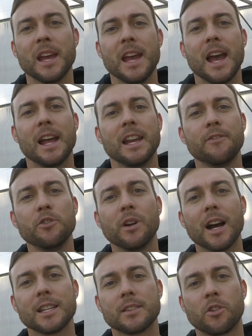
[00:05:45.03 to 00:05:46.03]
And if you
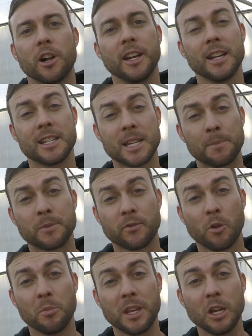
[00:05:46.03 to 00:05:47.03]
guys have got any tips for
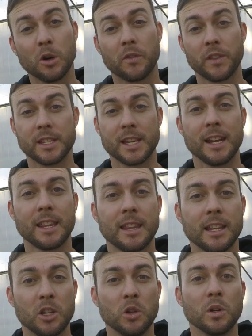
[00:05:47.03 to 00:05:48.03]
me, or if there's anything
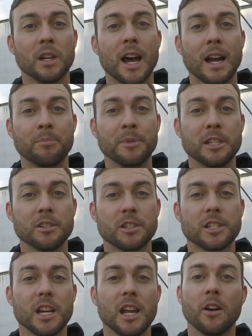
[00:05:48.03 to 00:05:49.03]
that you'd like me to
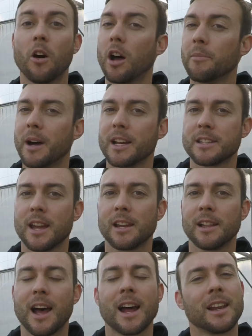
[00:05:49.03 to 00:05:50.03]
share on my channel,
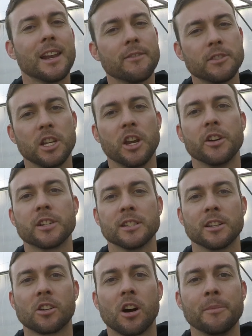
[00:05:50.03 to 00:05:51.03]
I'd love to hear it in the
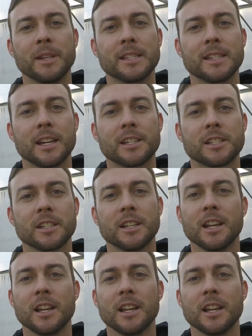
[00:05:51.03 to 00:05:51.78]
comments section.